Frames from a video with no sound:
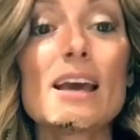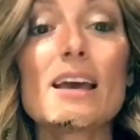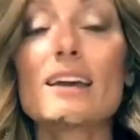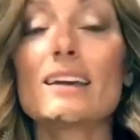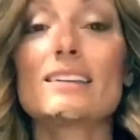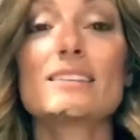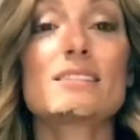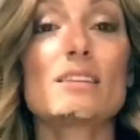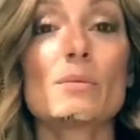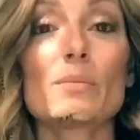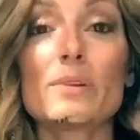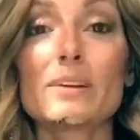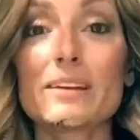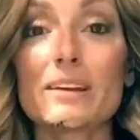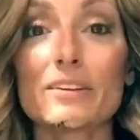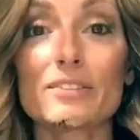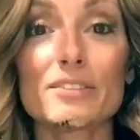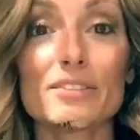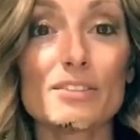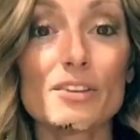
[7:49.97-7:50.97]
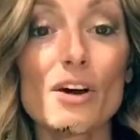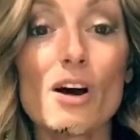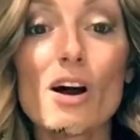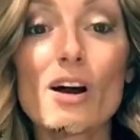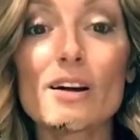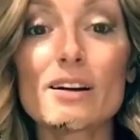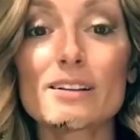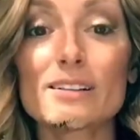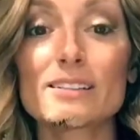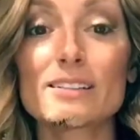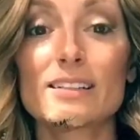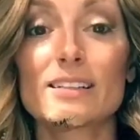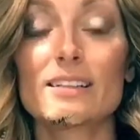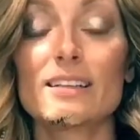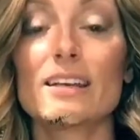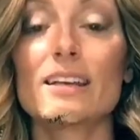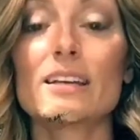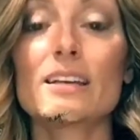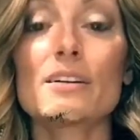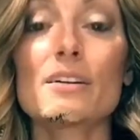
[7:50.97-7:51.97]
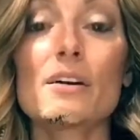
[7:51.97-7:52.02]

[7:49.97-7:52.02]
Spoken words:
in somebody else's heart, in an